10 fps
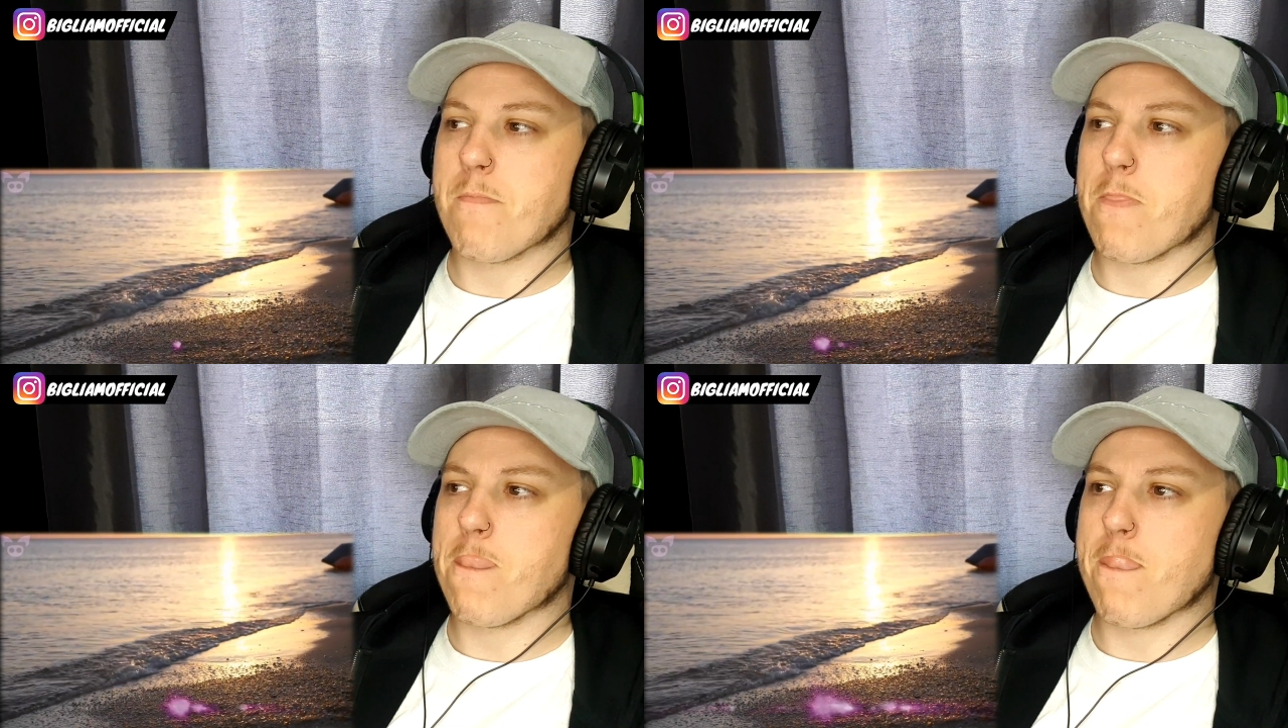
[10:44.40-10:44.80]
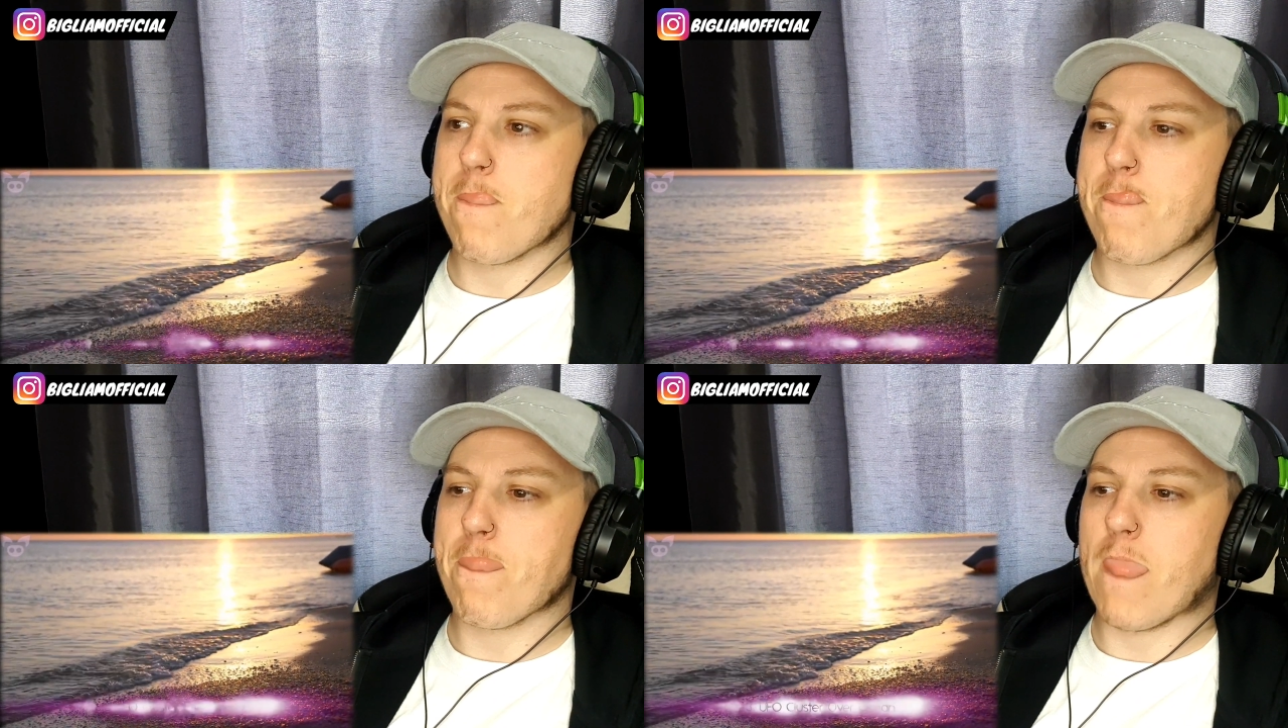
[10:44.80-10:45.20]
In
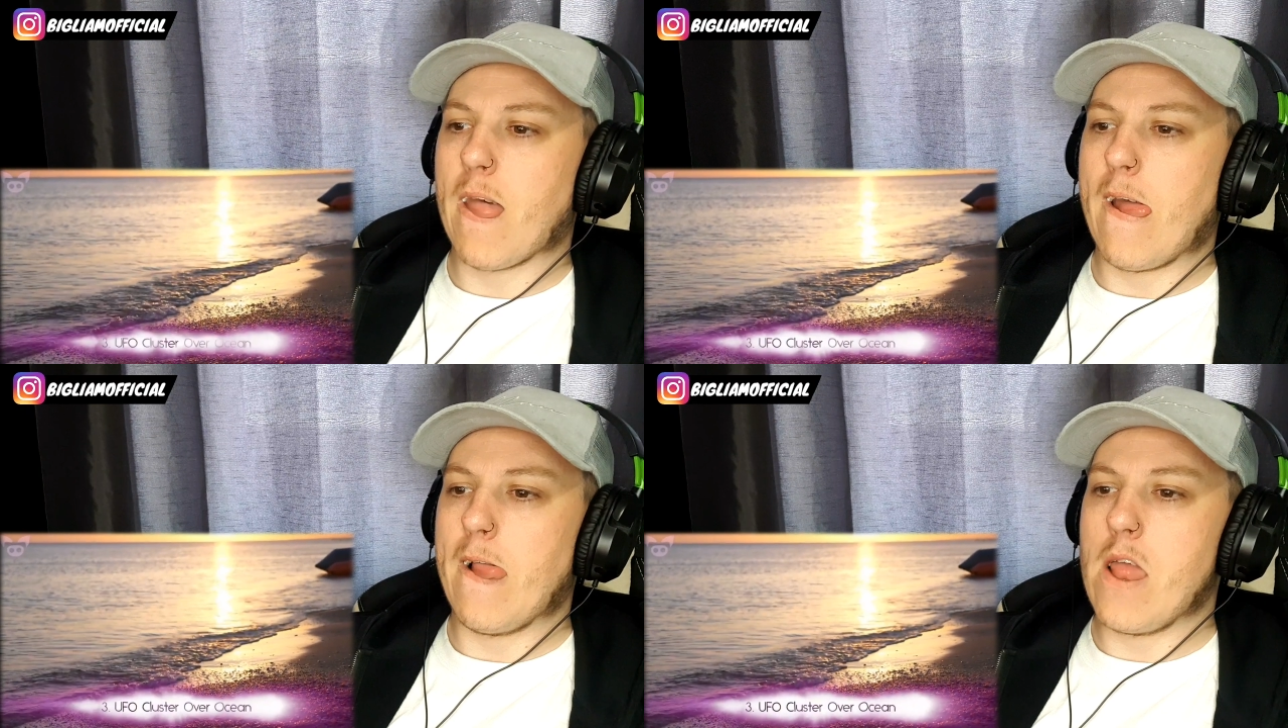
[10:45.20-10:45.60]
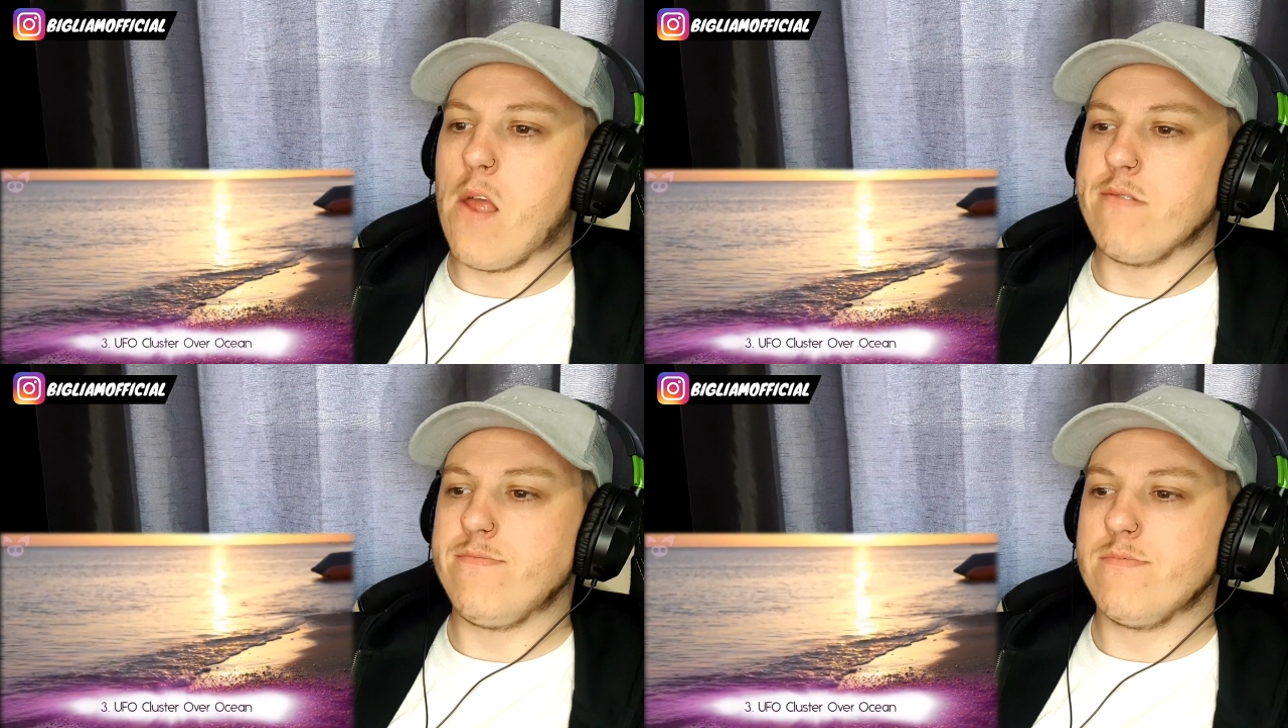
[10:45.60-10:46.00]
May of
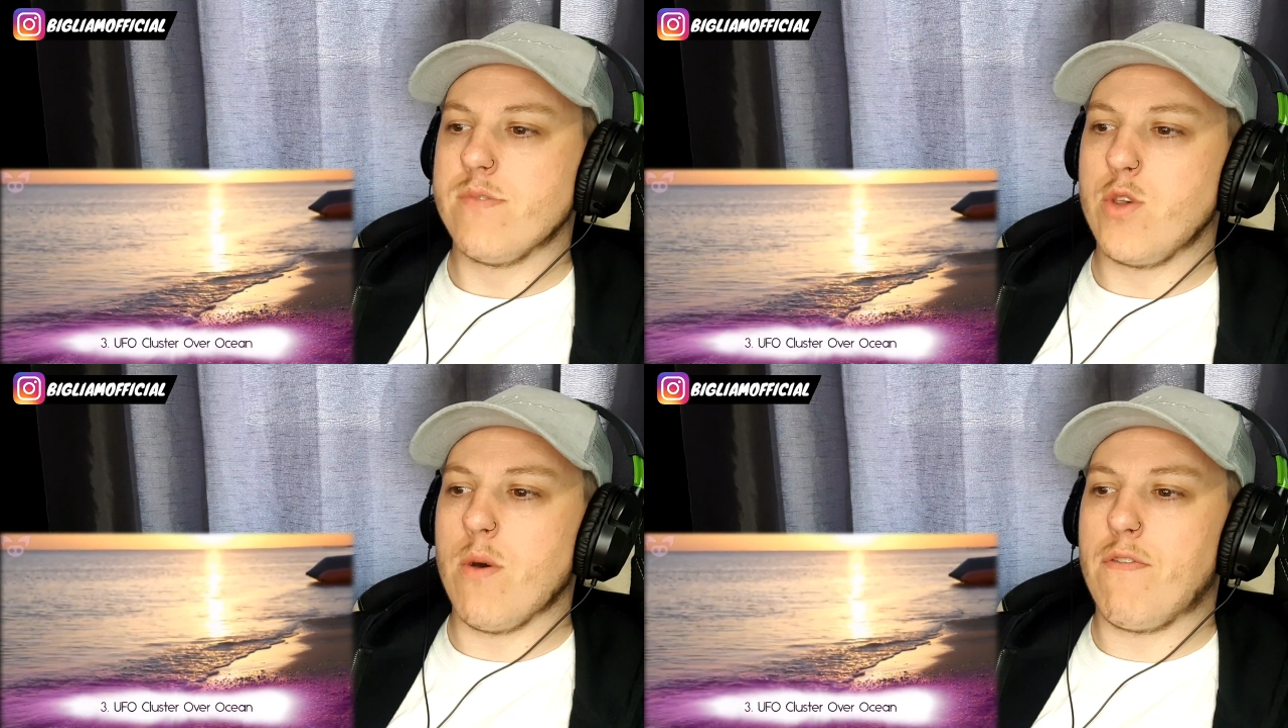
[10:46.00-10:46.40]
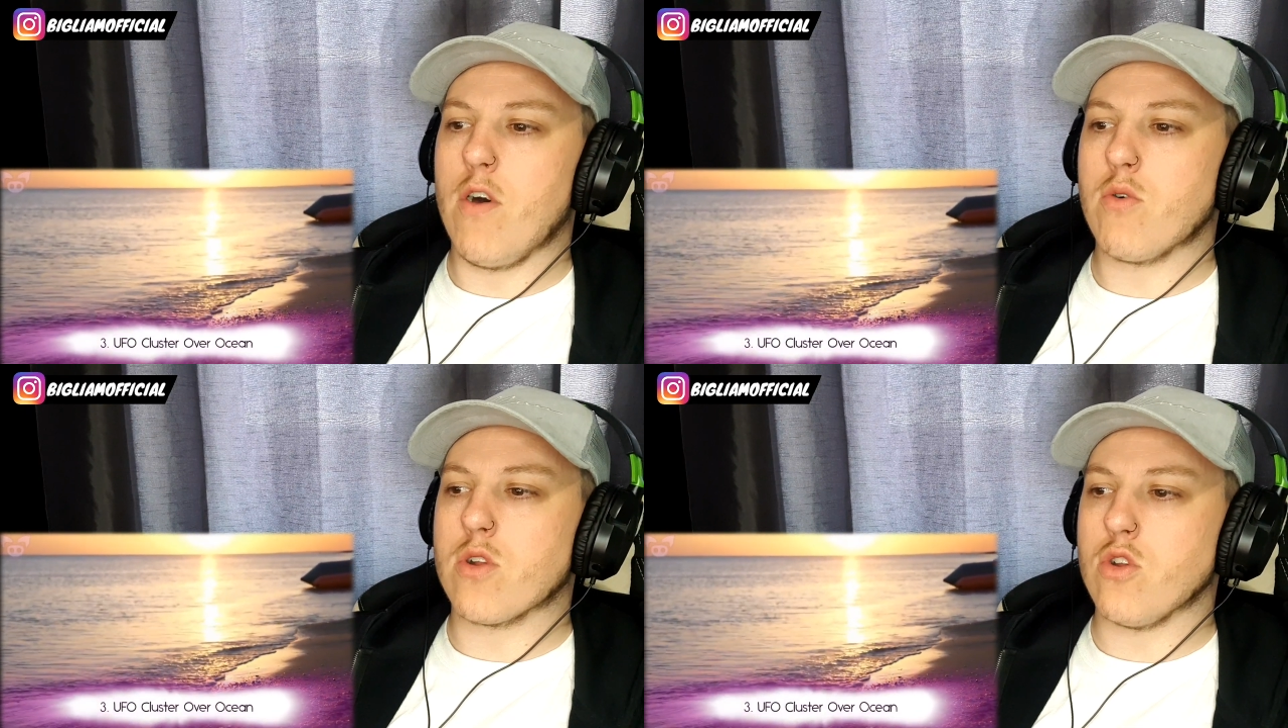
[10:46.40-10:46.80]
2021, something
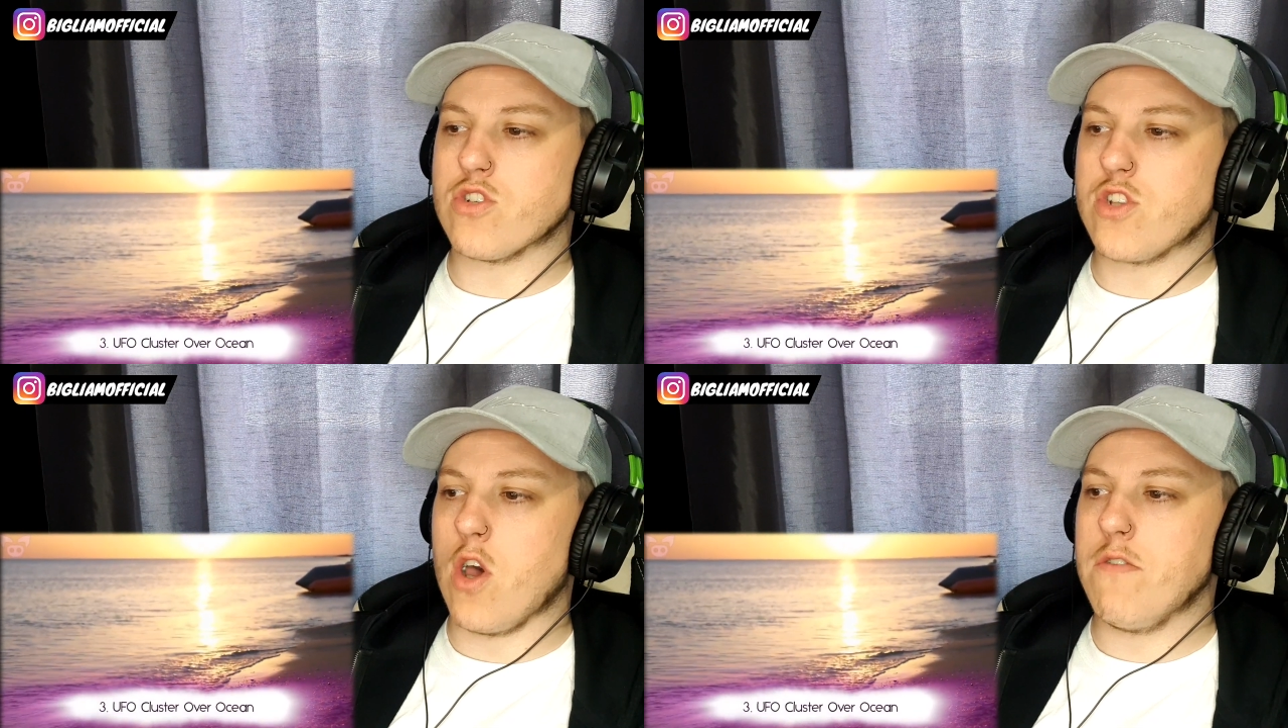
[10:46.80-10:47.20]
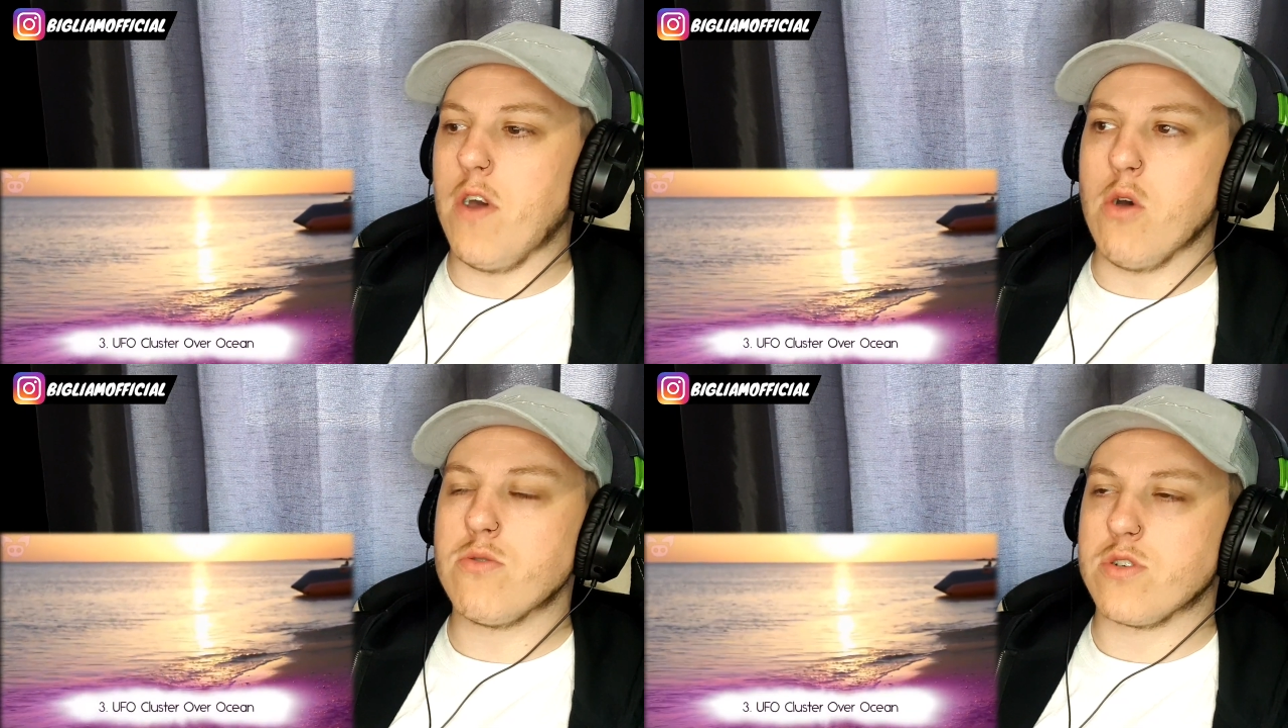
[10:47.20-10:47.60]
UFO strange was
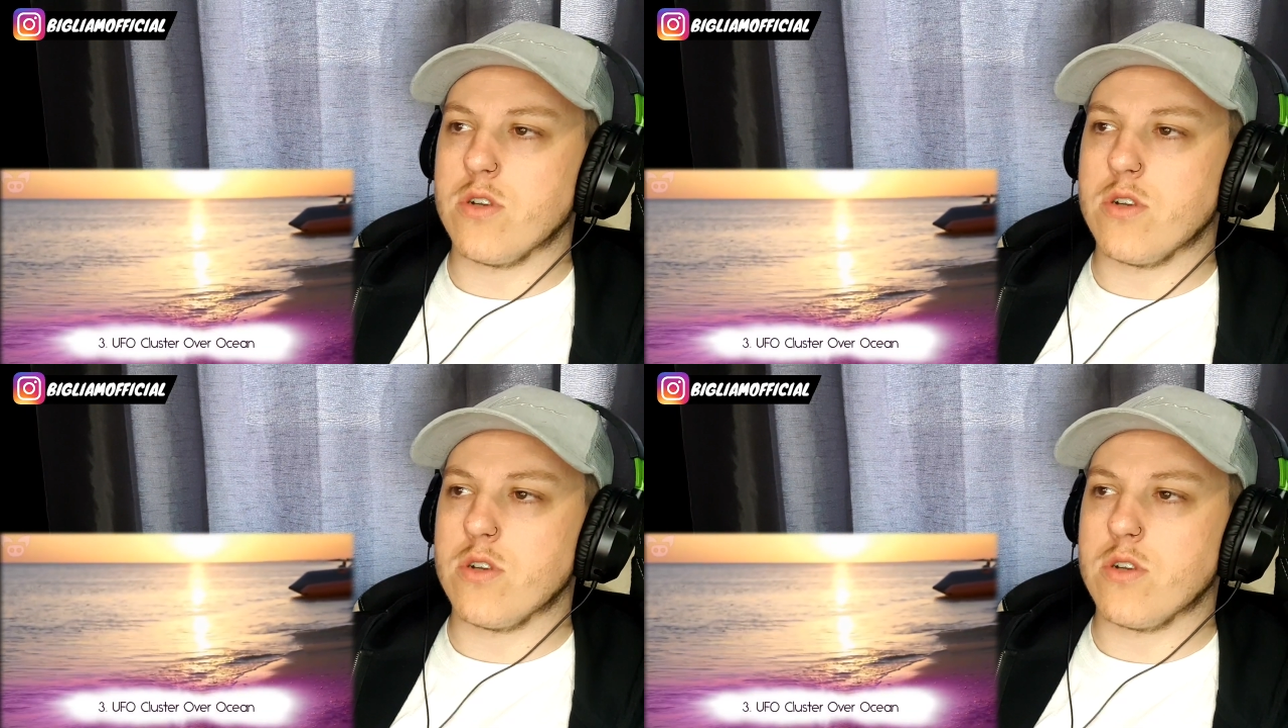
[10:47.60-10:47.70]
spotted ocean.